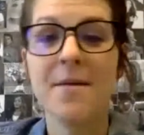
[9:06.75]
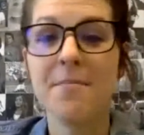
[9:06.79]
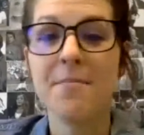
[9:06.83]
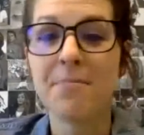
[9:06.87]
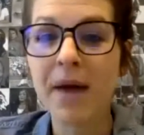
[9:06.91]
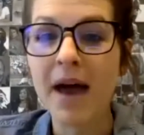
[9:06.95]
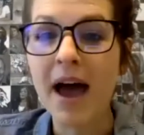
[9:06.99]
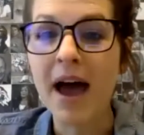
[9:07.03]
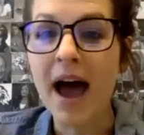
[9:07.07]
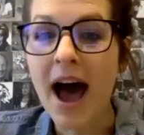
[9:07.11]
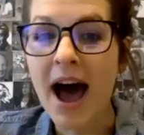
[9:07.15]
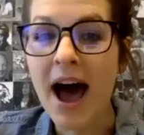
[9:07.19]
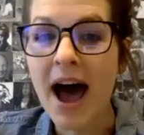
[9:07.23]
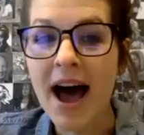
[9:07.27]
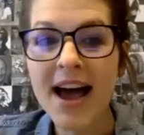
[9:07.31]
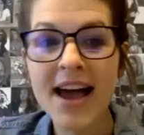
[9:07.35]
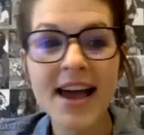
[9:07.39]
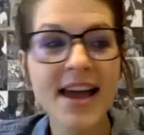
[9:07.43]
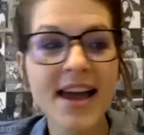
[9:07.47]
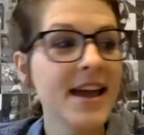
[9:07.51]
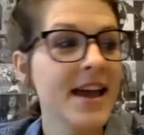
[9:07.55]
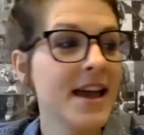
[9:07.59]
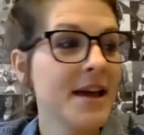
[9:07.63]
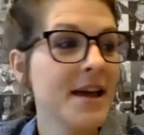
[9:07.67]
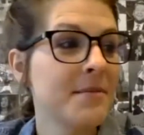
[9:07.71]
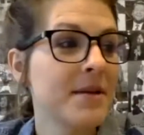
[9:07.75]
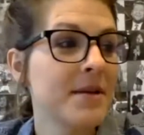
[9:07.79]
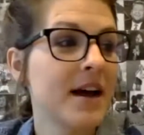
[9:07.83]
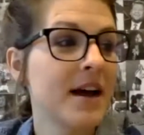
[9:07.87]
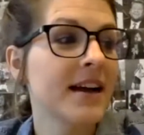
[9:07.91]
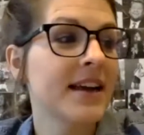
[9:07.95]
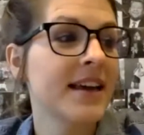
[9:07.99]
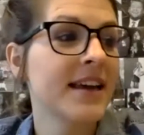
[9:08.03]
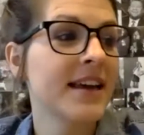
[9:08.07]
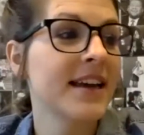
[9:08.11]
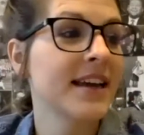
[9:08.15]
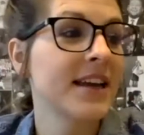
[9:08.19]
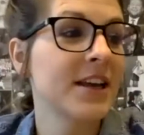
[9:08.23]
But I am
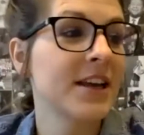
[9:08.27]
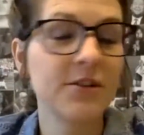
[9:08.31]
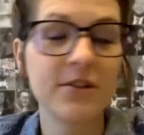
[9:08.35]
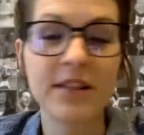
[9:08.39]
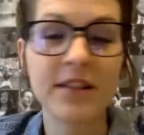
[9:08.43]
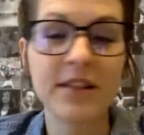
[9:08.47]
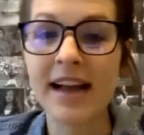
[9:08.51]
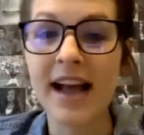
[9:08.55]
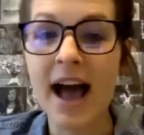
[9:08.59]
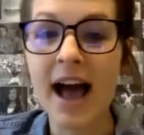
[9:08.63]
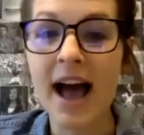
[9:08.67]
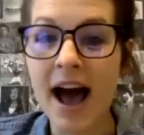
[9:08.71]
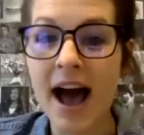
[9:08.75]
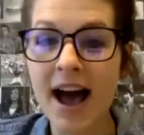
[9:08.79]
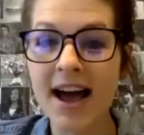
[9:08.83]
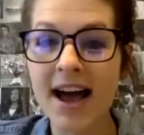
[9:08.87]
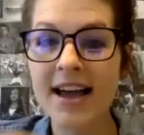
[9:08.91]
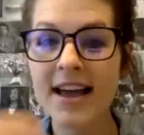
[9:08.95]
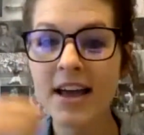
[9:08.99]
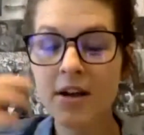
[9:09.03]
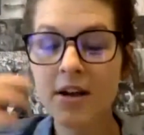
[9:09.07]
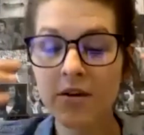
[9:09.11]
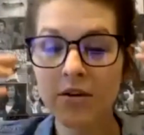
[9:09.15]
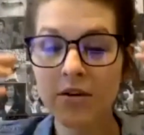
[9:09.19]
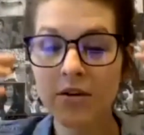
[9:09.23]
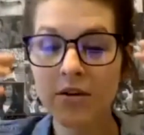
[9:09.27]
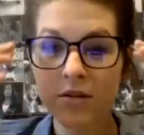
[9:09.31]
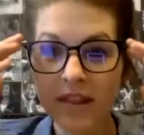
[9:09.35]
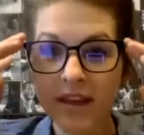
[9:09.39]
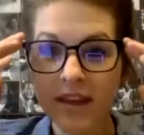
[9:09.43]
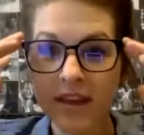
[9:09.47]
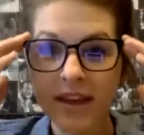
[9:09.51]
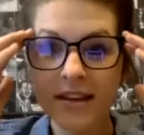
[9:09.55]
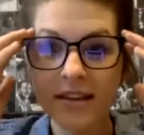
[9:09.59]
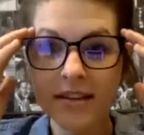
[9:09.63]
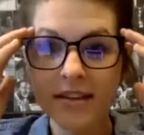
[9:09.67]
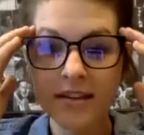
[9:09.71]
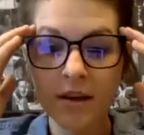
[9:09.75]
not kidding you. Like I,
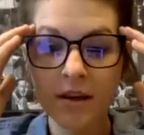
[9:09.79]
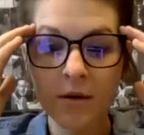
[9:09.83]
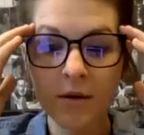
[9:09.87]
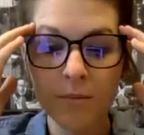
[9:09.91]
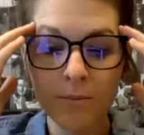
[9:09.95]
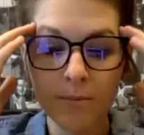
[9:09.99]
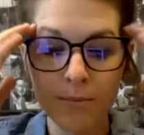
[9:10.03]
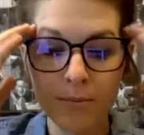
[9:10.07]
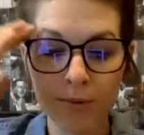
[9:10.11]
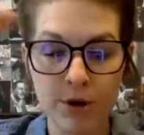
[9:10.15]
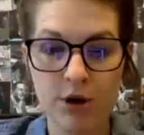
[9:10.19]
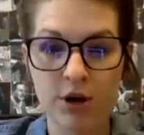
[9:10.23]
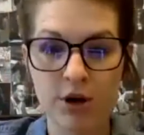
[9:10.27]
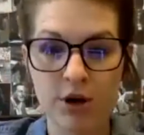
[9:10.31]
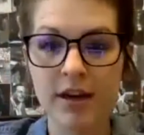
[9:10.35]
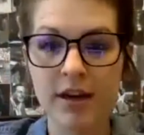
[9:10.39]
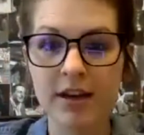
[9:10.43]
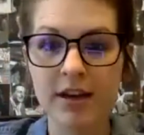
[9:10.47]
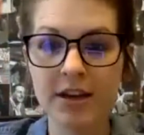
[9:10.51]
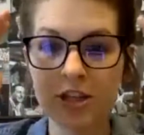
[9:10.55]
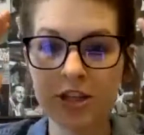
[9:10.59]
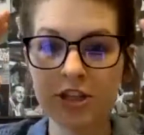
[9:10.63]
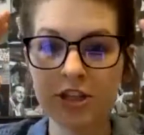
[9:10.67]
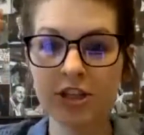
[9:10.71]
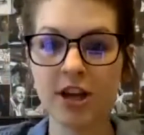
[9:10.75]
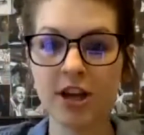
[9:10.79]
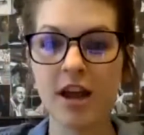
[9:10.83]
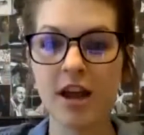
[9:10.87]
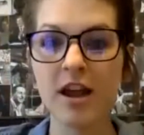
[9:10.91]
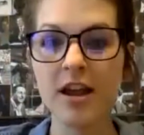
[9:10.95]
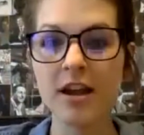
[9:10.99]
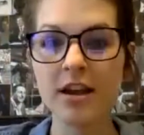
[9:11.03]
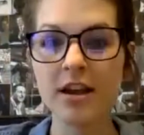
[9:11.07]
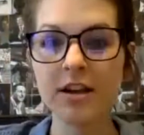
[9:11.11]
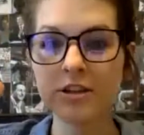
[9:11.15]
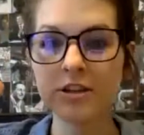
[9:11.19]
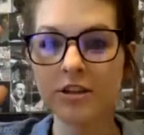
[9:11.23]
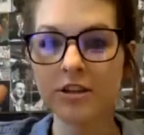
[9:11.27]
this book
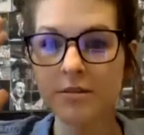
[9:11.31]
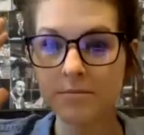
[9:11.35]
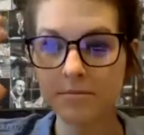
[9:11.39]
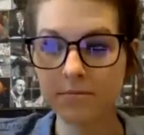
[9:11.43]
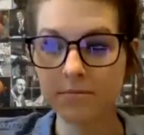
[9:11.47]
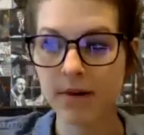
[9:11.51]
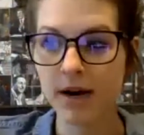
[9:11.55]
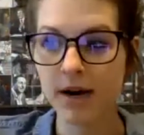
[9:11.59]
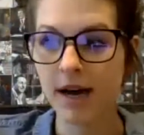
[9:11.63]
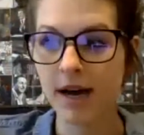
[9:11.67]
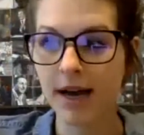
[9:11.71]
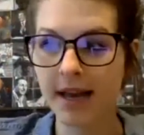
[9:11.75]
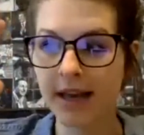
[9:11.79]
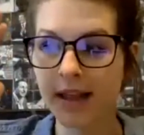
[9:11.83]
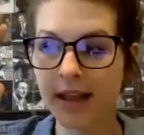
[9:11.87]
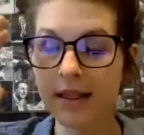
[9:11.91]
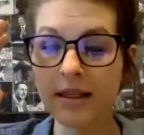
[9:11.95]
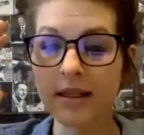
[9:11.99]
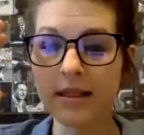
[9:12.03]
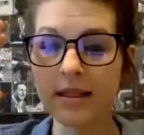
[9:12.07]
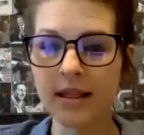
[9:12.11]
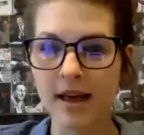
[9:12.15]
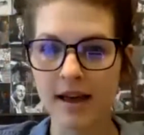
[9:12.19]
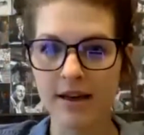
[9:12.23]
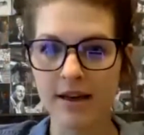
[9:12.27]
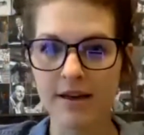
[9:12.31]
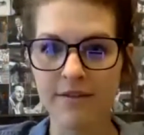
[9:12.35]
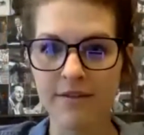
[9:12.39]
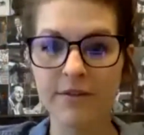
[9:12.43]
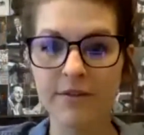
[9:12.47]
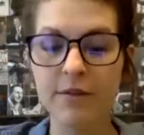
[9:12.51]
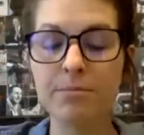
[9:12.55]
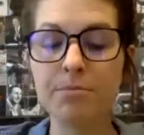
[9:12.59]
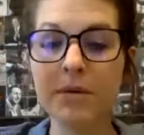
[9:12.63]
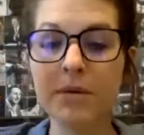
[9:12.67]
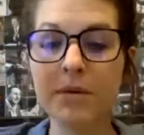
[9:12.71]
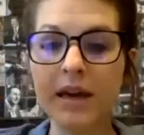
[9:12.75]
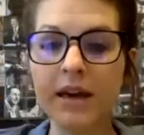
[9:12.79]
changed my life
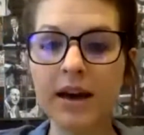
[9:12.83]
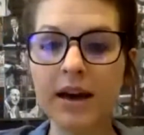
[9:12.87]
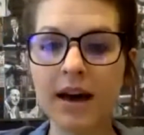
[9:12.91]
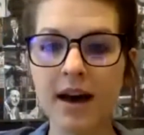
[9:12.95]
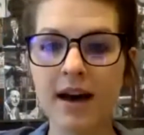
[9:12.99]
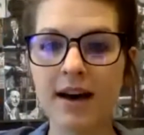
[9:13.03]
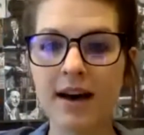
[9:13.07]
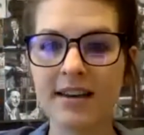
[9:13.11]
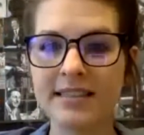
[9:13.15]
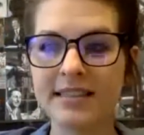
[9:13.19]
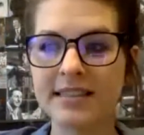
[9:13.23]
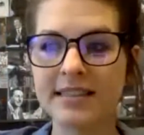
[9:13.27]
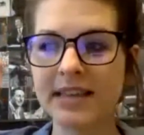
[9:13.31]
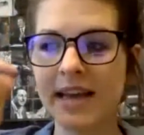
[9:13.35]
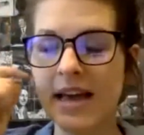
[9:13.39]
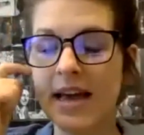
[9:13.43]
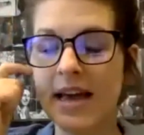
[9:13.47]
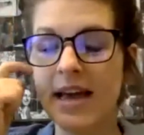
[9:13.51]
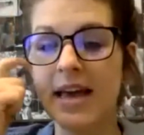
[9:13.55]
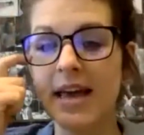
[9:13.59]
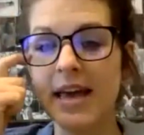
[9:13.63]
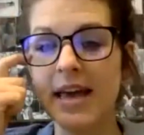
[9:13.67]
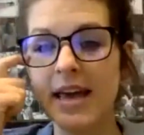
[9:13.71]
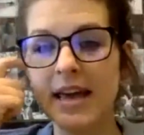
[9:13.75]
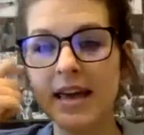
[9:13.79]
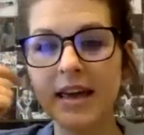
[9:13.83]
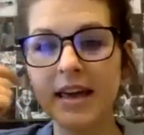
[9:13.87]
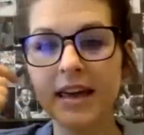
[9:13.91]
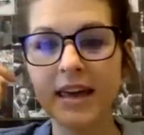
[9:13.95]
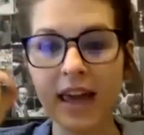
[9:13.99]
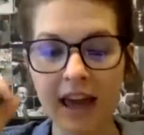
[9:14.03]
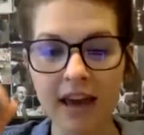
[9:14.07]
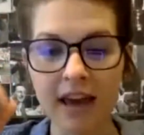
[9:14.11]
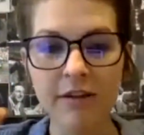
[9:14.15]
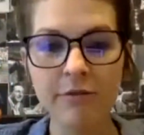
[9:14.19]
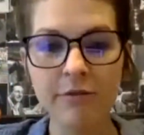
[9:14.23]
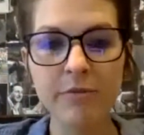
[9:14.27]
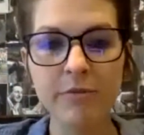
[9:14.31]
because it
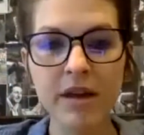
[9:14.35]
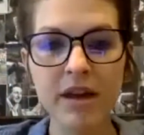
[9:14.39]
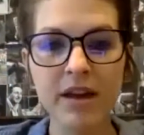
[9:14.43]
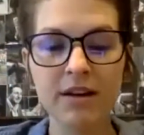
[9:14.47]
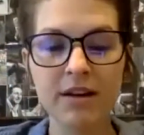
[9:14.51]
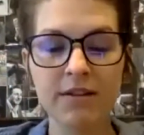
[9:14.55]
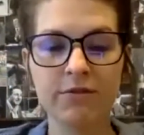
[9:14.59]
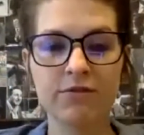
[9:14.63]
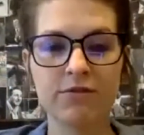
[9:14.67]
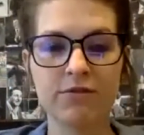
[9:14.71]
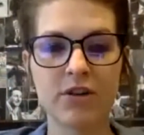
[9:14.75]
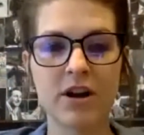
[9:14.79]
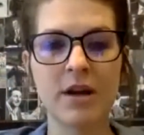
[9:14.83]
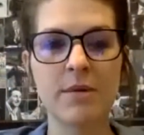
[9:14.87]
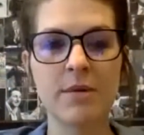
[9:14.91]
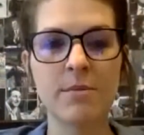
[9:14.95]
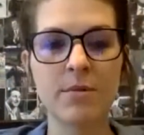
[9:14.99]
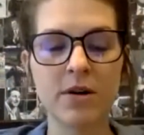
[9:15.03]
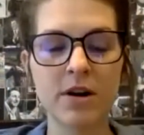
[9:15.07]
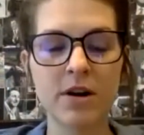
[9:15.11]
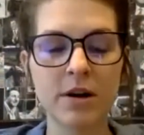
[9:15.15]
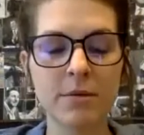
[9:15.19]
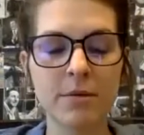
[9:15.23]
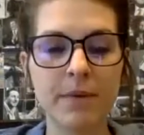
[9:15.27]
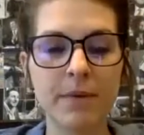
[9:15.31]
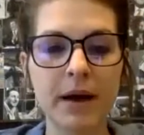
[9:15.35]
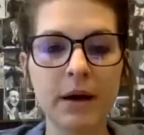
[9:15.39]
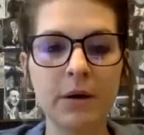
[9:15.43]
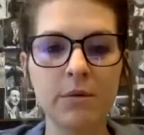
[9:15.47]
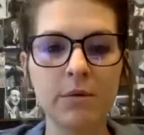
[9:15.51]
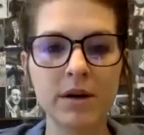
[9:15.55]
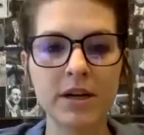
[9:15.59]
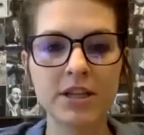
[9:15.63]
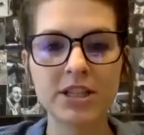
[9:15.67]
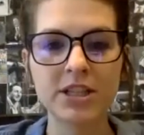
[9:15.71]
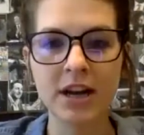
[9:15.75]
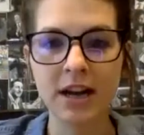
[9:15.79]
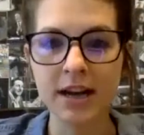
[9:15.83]
gave me a framework by
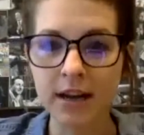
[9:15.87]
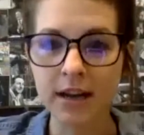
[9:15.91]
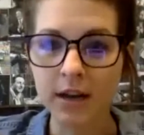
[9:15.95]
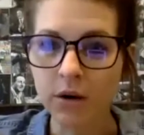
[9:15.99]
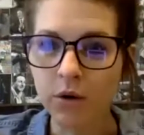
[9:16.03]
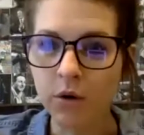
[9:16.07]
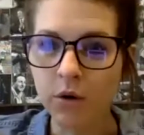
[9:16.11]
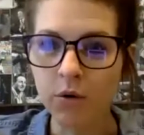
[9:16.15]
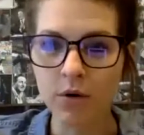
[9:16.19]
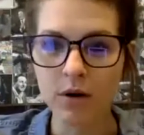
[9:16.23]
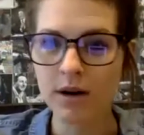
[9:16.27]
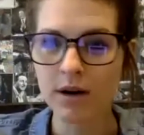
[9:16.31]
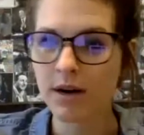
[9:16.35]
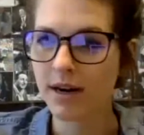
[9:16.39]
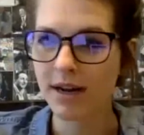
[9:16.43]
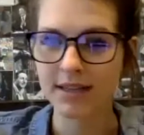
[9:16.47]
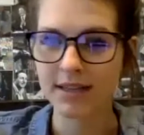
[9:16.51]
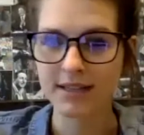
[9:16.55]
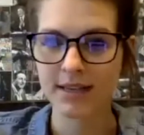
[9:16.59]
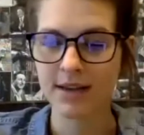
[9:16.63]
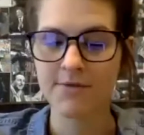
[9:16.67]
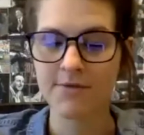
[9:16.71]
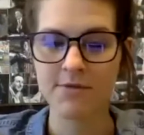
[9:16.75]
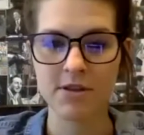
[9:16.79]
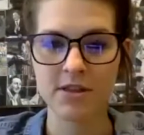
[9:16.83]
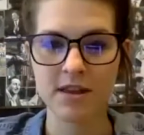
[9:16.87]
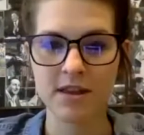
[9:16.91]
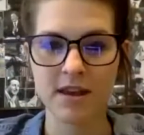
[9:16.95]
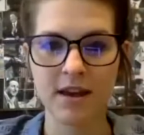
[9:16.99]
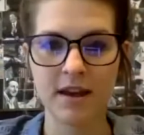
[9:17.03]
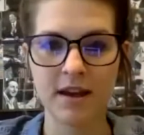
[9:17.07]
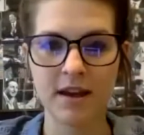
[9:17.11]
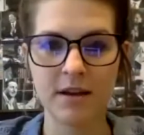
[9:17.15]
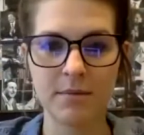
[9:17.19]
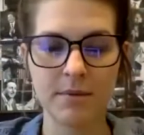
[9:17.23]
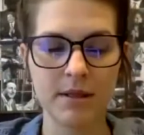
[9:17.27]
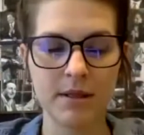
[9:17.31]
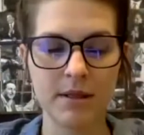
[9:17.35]
which I could organize everything I
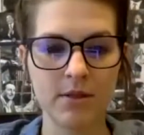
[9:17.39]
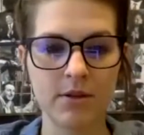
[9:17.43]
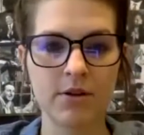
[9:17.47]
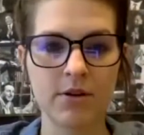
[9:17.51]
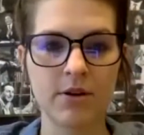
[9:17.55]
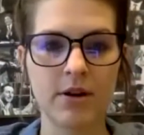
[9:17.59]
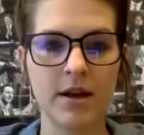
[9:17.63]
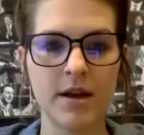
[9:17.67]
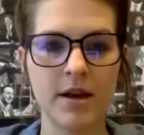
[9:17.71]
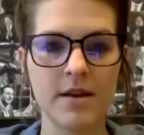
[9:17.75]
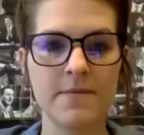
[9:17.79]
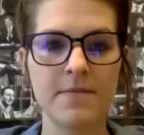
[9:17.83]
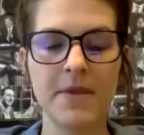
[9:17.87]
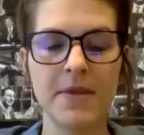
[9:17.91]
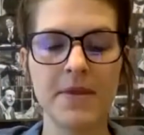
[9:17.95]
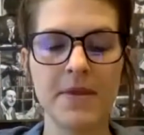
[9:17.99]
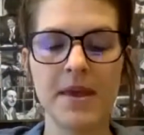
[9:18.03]
had been learning.